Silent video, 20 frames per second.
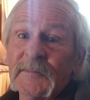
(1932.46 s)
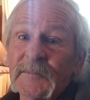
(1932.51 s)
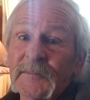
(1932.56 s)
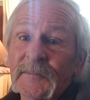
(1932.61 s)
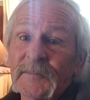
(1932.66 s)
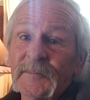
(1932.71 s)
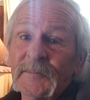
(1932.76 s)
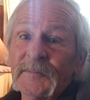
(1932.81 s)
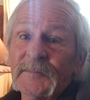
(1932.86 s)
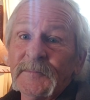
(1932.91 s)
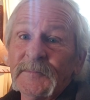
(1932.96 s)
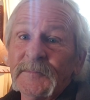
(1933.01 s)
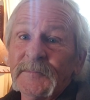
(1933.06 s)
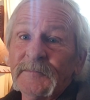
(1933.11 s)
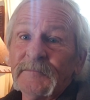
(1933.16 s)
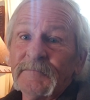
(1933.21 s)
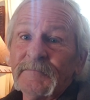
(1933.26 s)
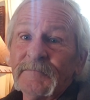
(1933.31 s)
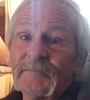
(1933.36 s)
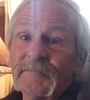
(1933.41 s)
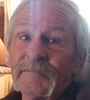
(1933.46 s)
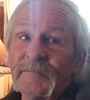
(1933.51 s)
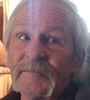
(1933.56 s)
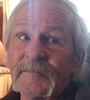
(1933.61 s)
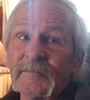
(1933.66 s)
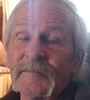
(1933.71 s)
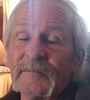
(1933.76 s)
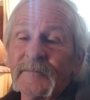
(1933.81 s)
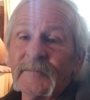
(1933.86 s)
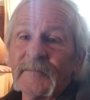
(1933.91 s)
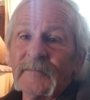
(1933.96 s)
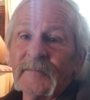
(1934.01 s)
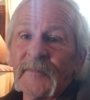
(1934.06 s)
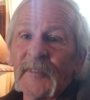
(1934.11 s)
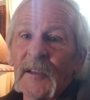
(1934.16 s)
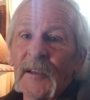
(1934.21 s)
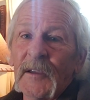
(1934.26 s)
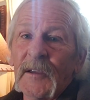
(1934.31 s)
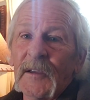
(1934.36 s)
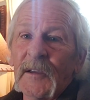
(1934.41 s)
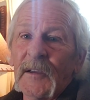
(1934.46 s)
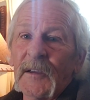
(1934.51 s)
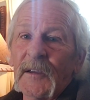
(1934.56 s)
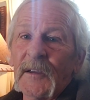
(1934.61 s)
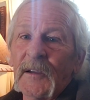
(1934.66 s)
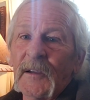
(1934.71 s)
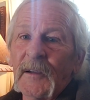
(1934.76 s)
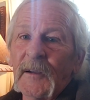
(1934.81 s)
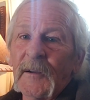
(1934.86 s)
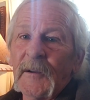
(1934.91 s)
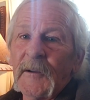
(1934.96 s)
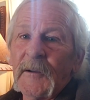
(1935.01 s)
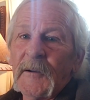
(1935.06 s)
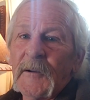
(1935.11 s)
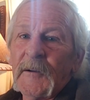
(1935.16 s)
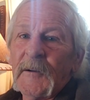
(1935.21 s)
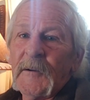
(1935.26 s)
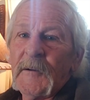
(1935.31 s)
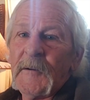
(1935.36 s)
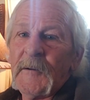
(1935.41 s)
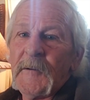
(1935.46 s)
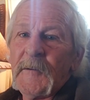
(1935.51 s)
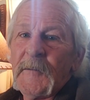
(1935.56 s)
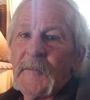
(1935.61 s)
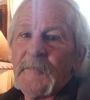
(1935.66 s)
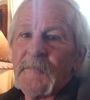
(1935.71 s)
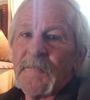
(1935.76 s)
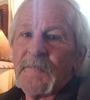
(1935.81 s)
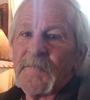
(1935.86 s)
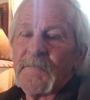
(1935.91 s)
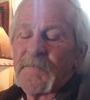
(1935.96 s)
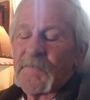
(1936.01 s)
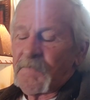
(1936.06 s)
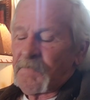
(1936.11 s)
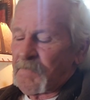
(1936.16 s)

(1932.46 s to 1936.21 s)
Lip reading: (no one is talking)